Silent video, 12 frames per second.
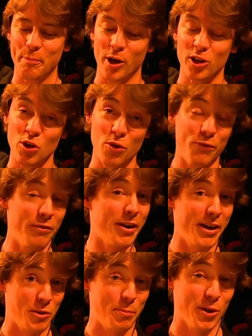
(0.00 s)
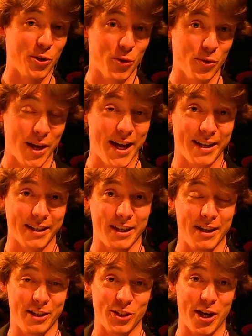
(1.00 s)
Partouf, very special
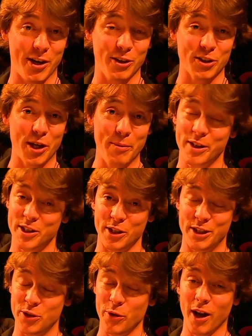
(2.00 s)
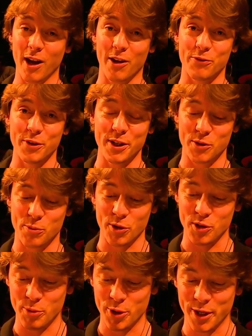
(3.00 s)
shout out to him, he's doing a lot for the esports
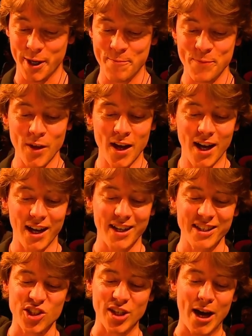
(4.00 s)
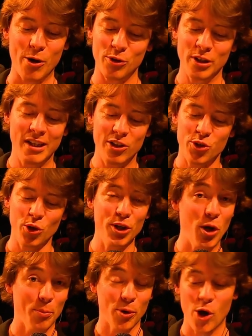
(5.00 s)
community. Scout, Julio
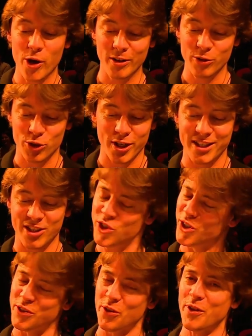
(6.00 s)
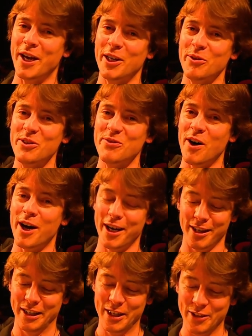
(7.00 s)
Proen, who says, just a thank you is fine,
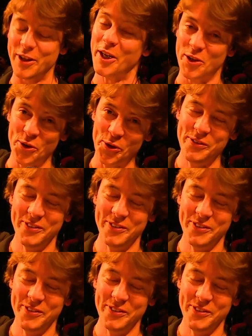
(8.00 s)
thank you.